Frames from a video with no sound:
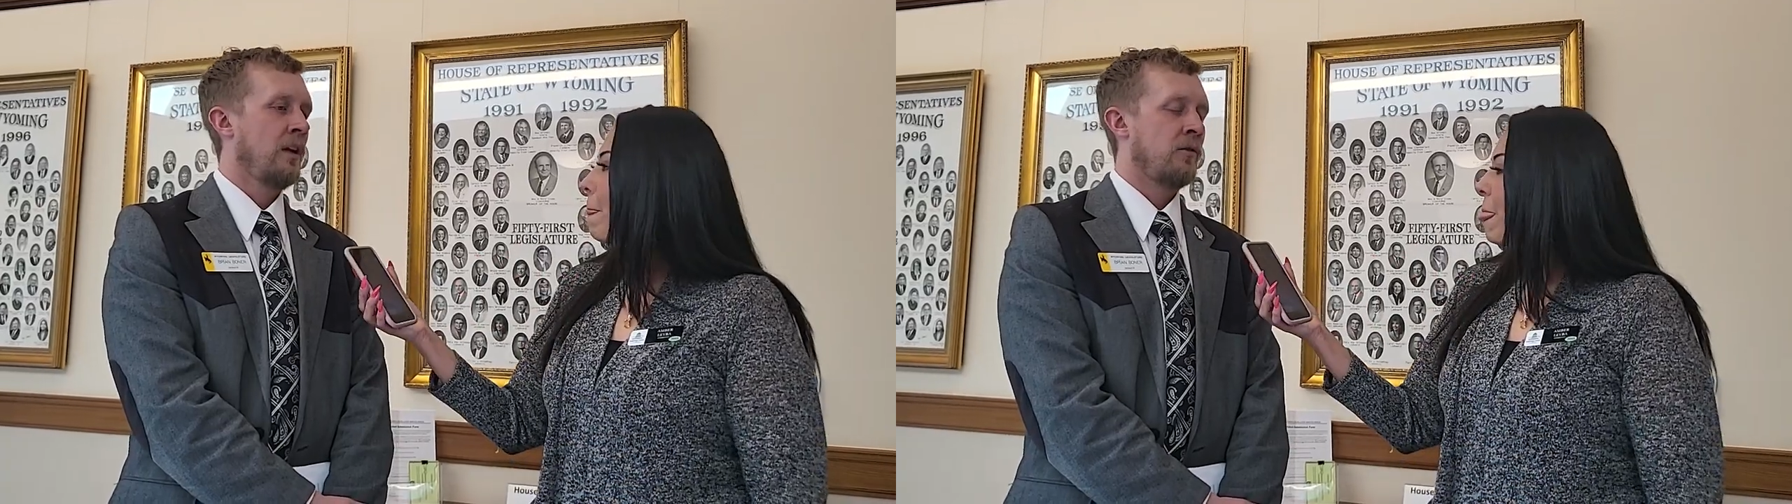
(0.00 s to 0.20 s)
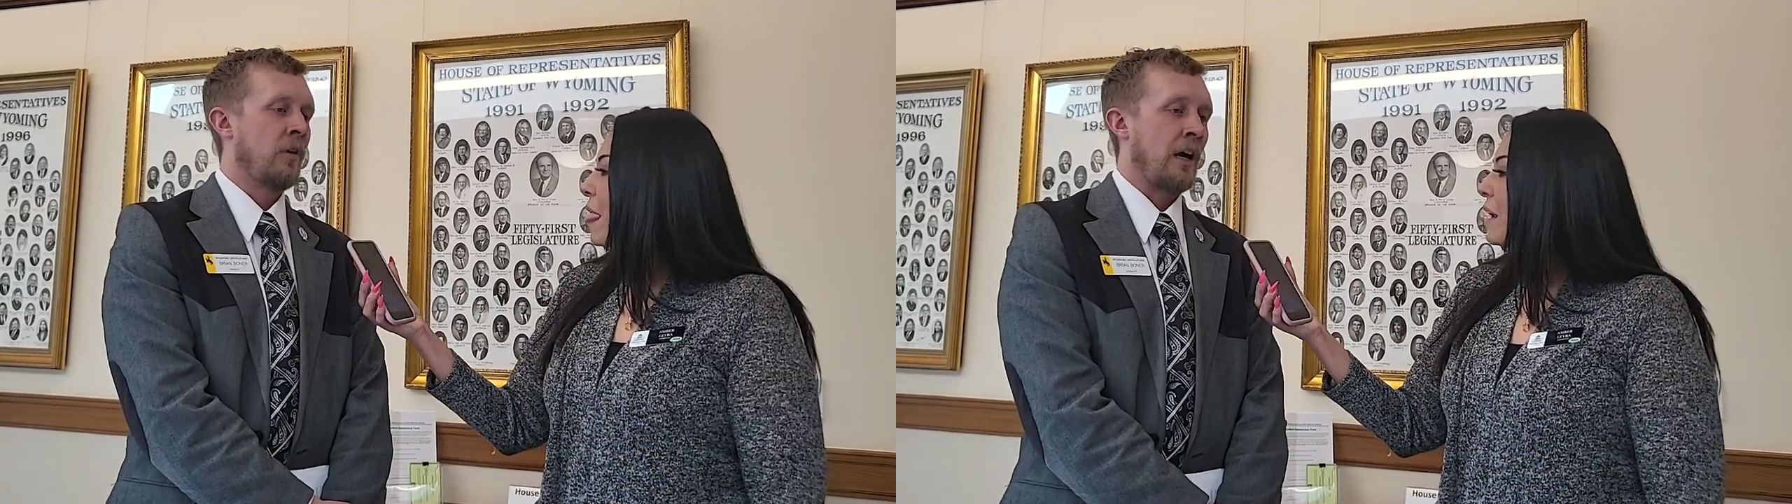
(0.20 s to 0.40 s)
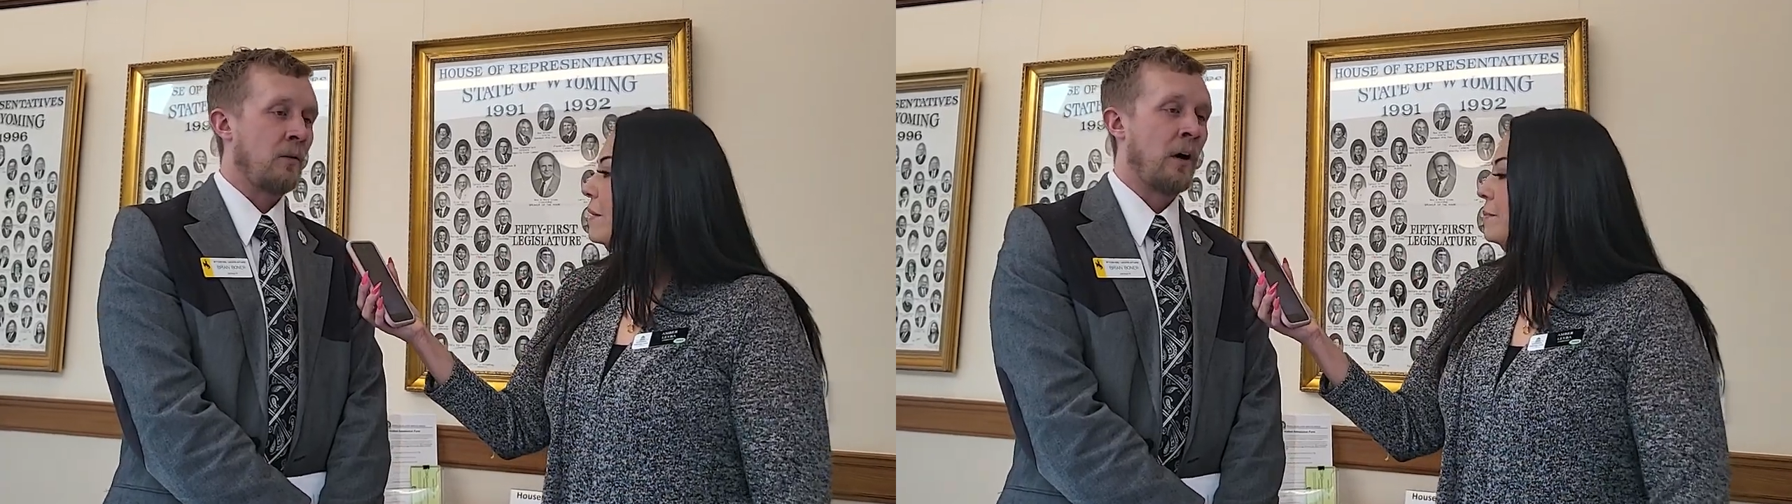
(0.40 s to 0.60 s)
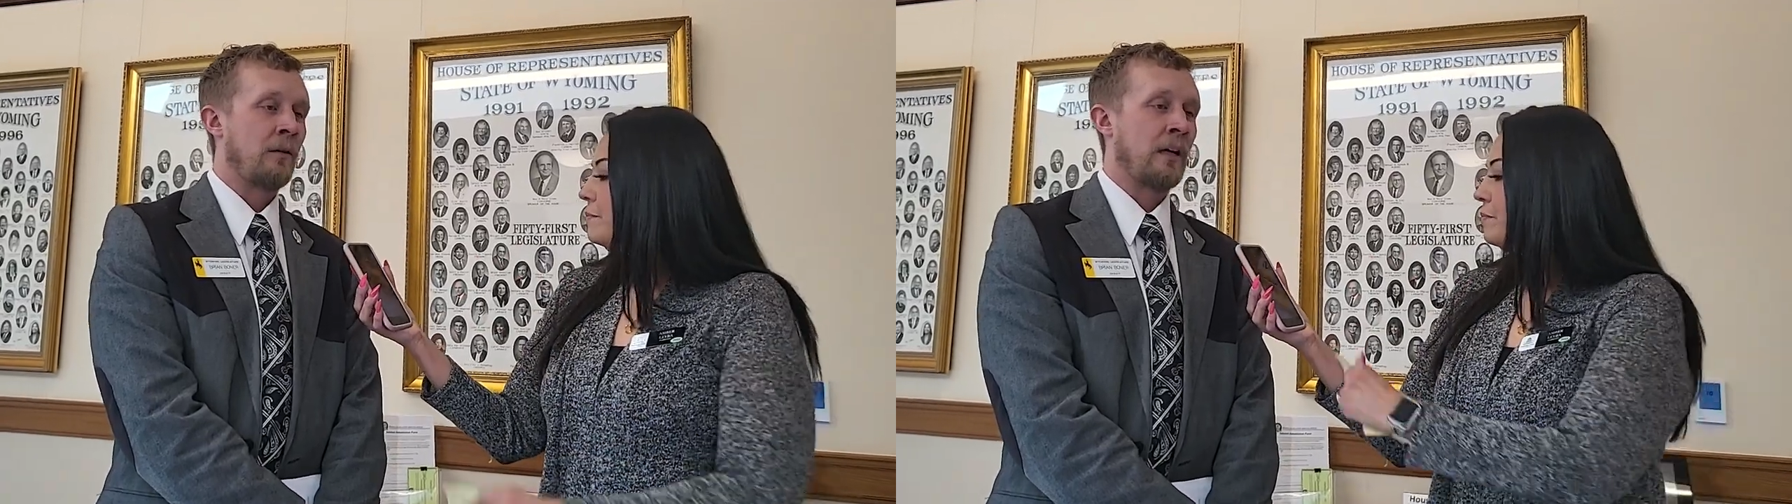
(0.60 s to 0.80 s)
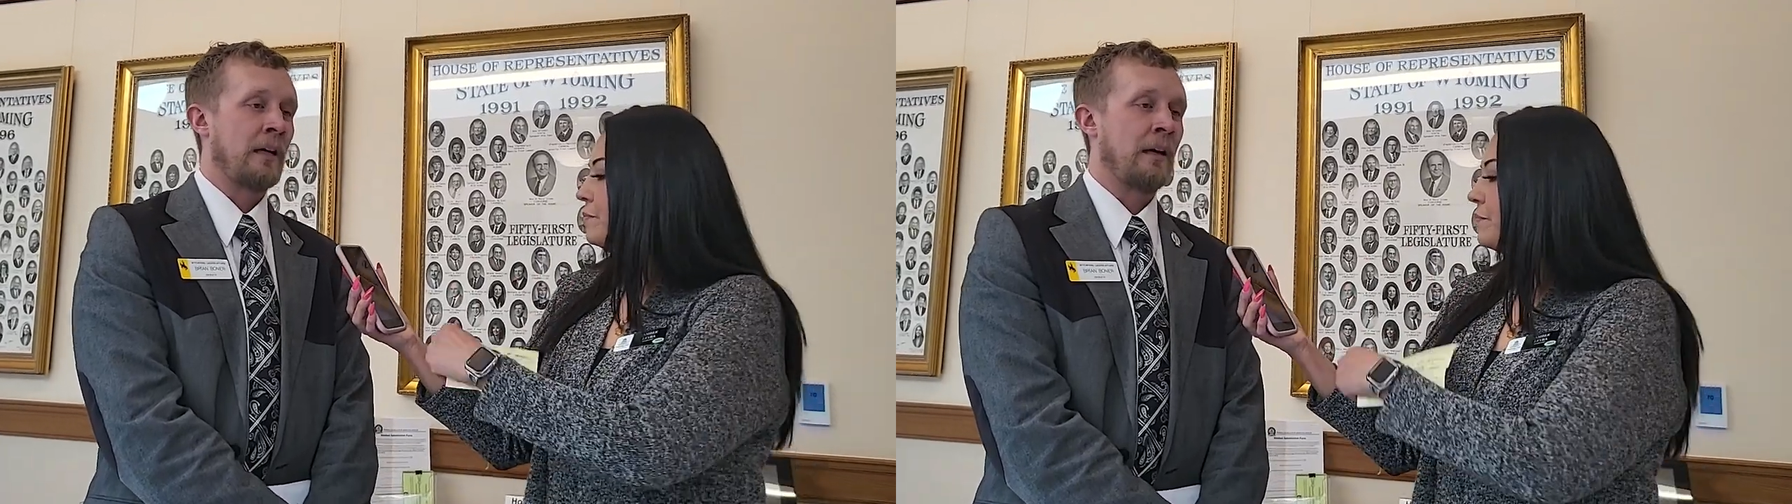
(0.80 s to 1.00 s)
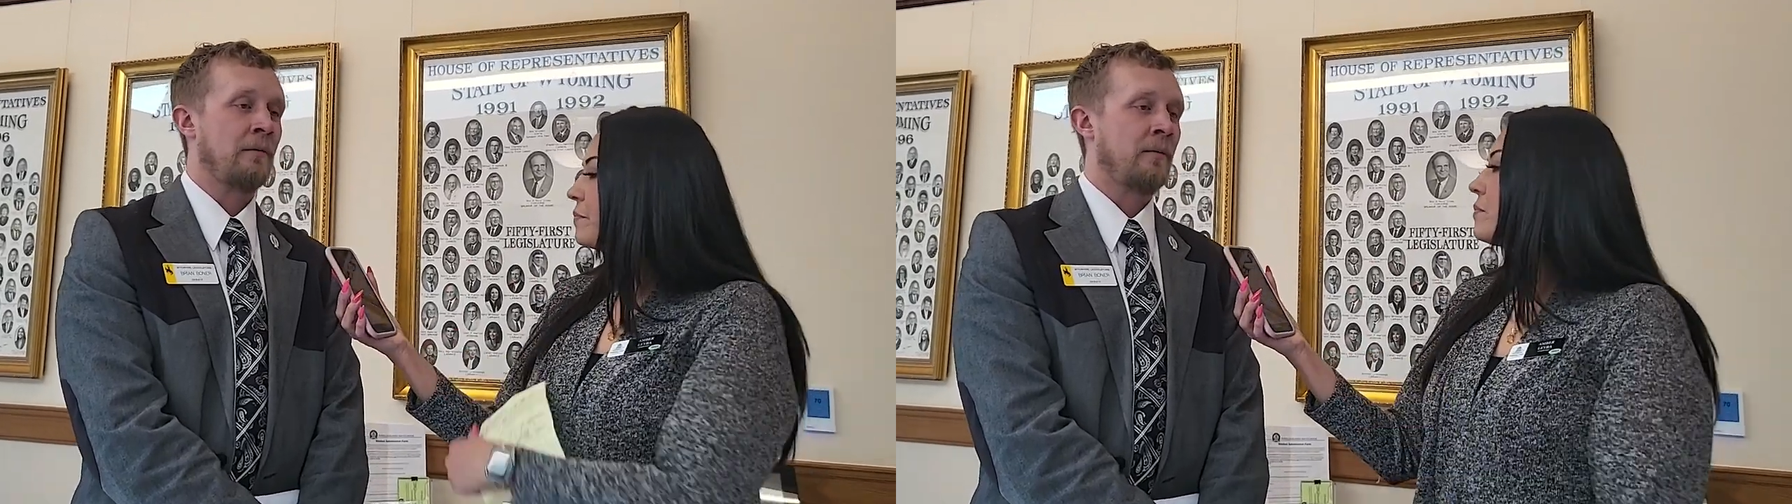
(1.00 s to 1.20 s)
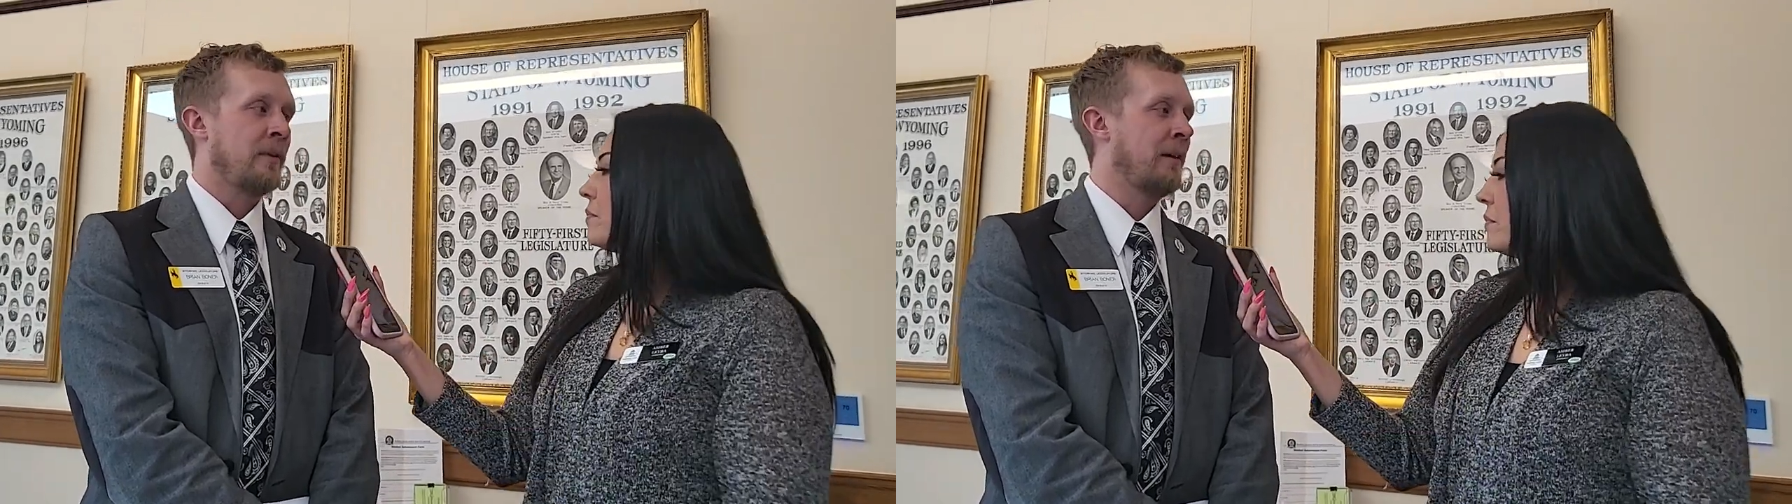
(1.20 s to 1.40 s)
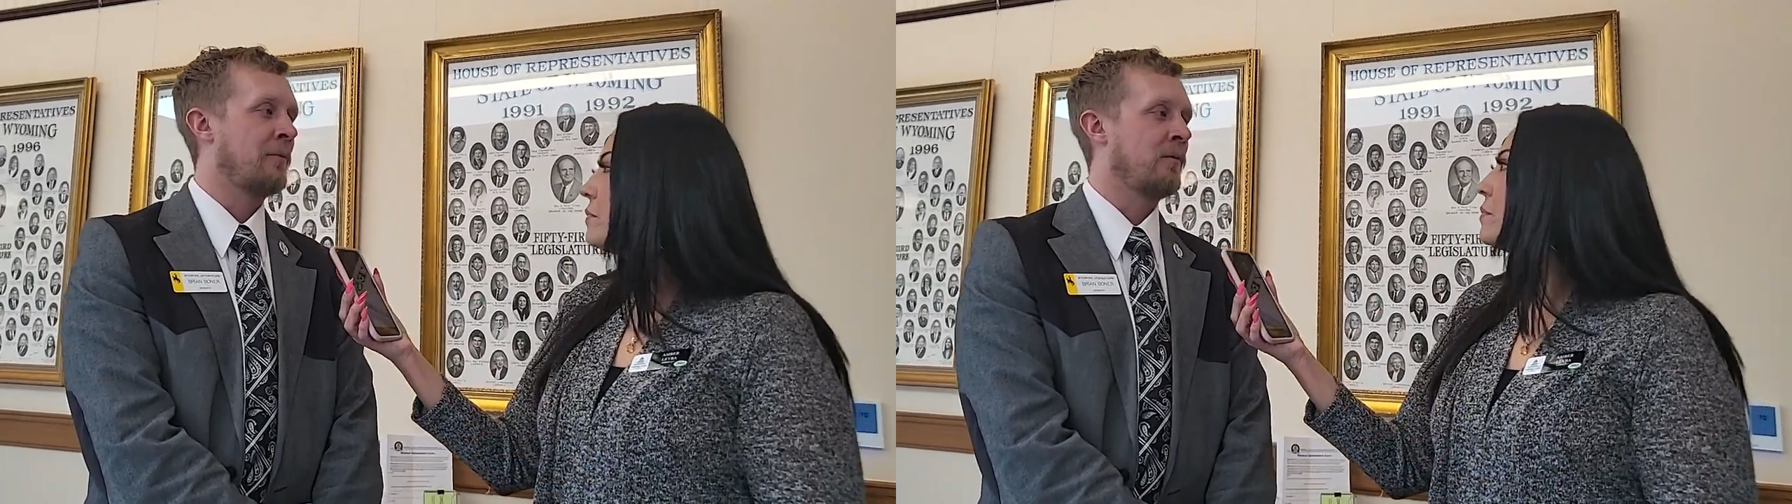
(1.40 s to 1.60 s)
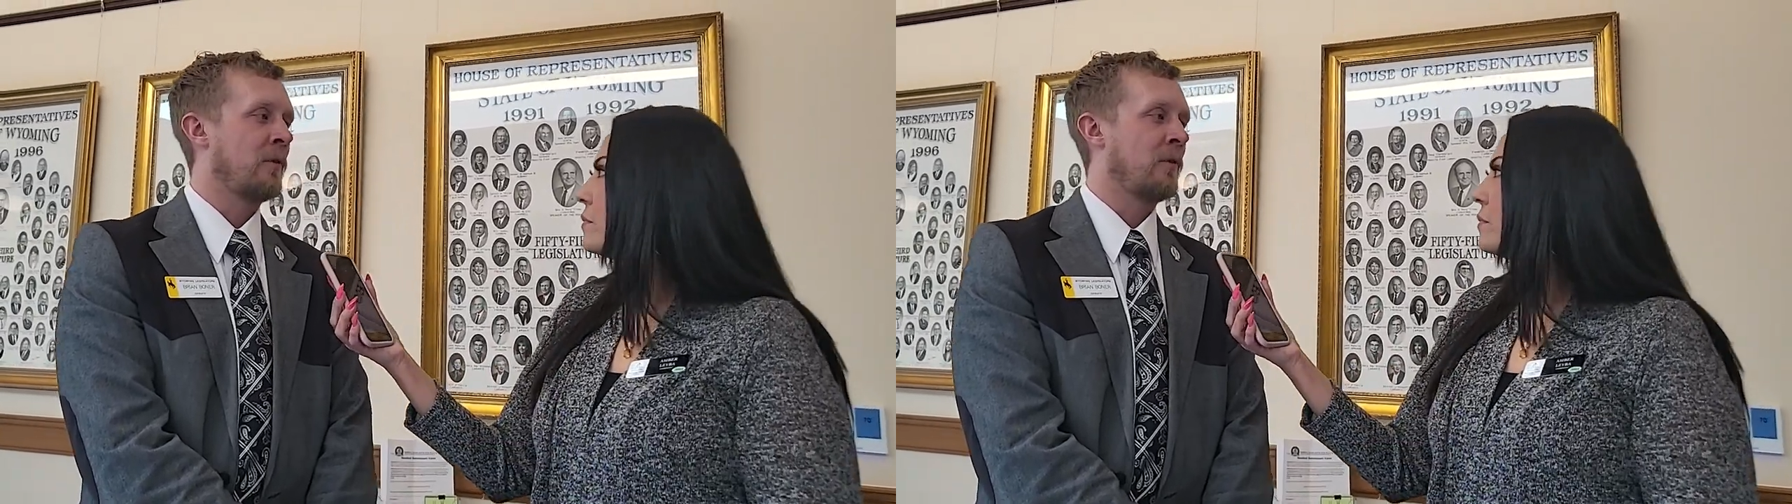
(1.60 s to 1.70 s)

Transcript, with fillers: Right. Well, um, I'm